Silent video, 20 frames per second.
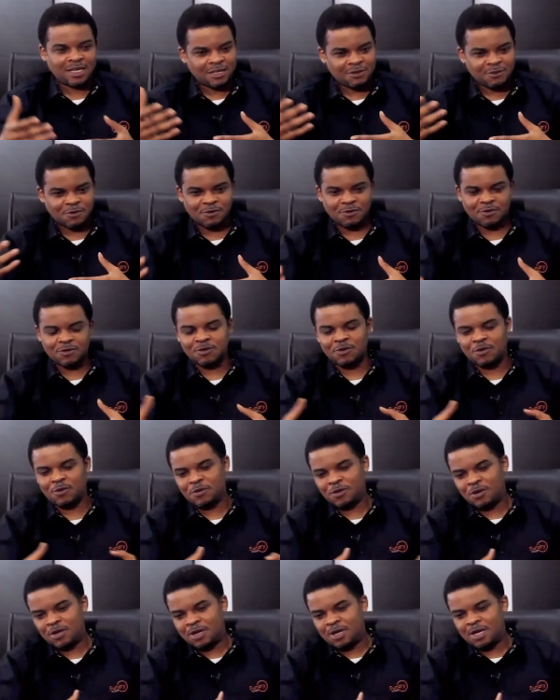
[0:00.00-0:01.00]
You know,
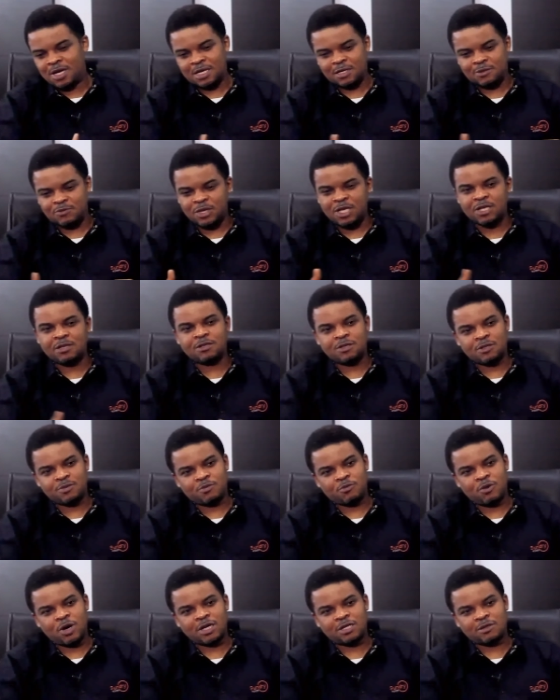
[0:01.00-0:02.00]
so it's been it's
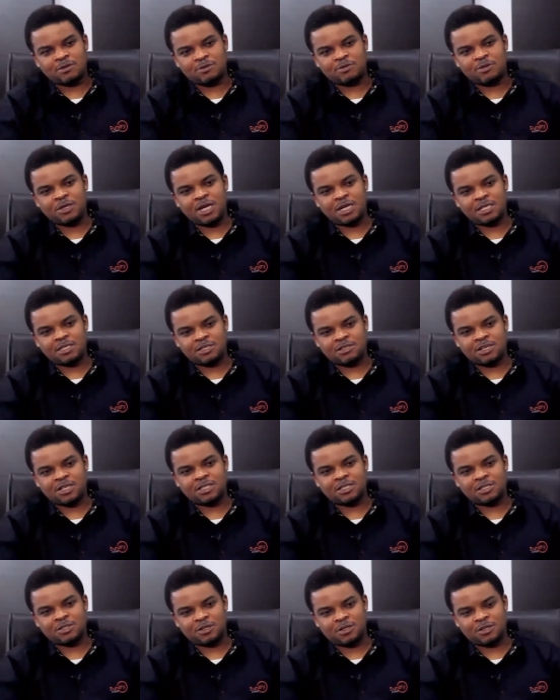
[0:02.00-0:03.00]
quite it's been an
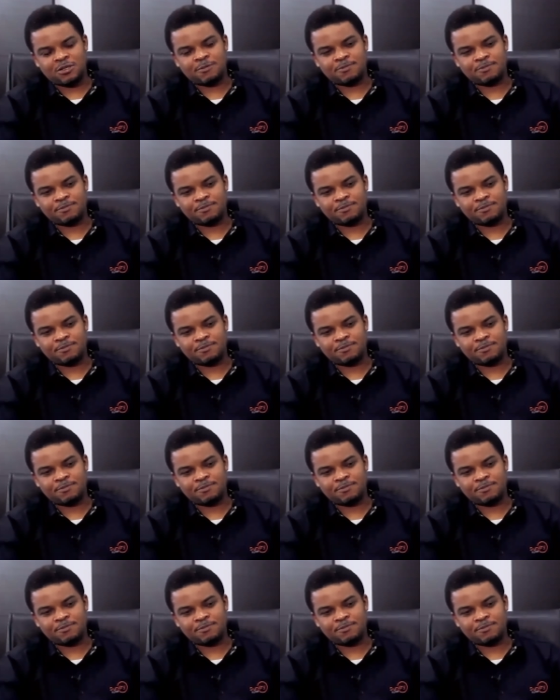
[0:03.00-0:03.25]
interesting journey.